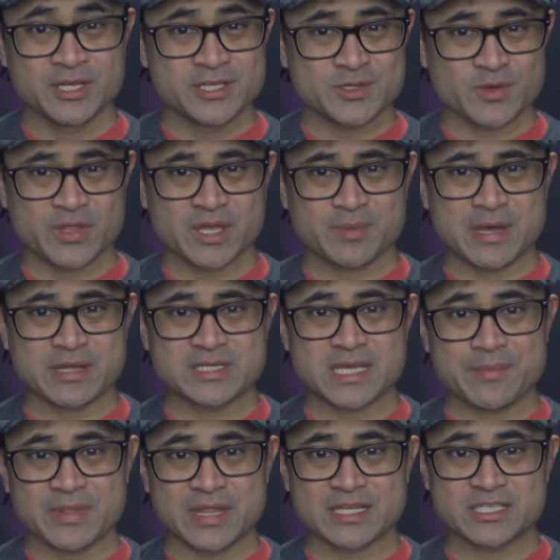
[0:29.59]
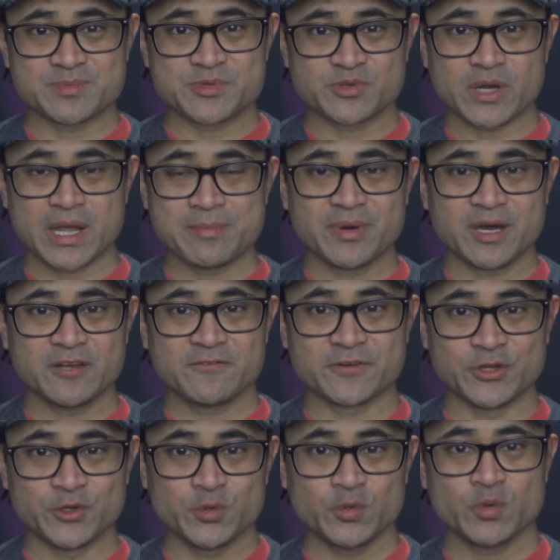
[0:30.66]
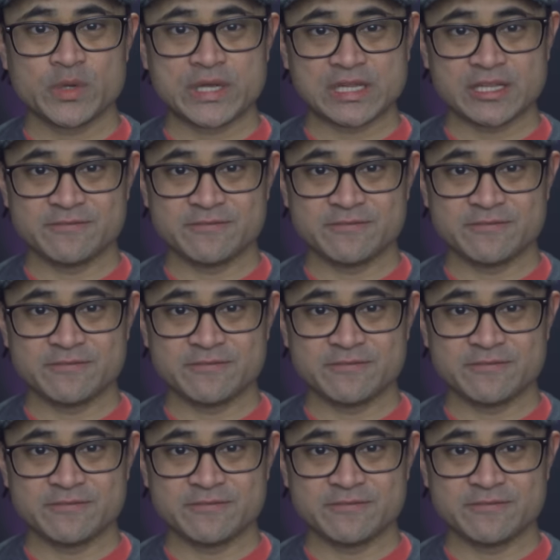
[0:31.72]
So think about tapping that subscribe button for new weekly